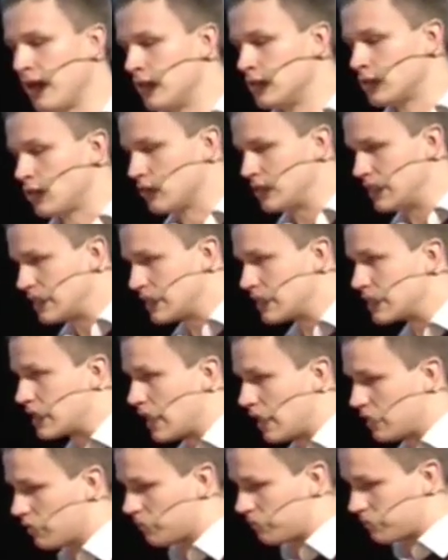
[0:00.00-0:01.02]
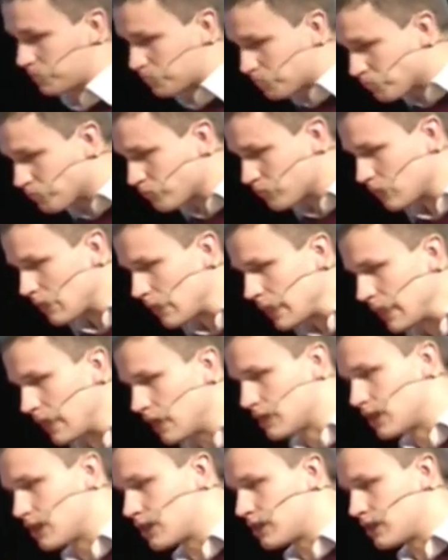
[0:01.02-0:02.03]
So this is kind of,
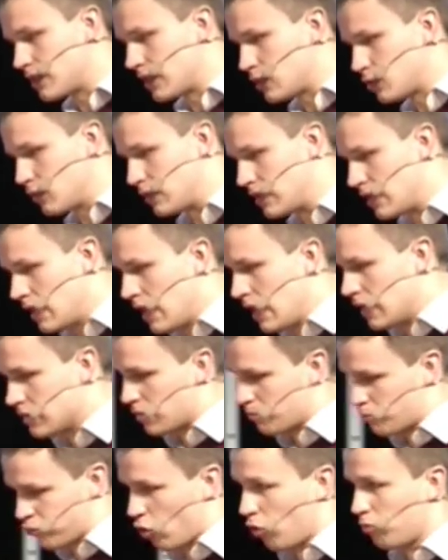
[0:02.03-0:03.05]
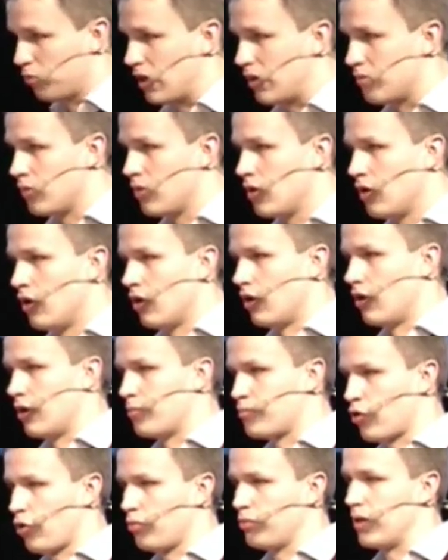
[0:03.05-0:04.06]
this was the problems
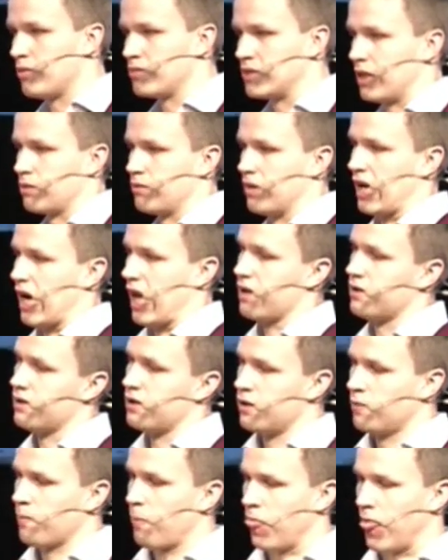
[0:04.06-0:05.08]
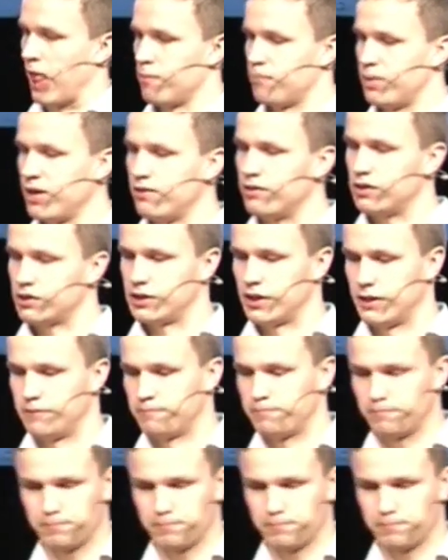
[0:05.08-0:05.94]
that we had previously.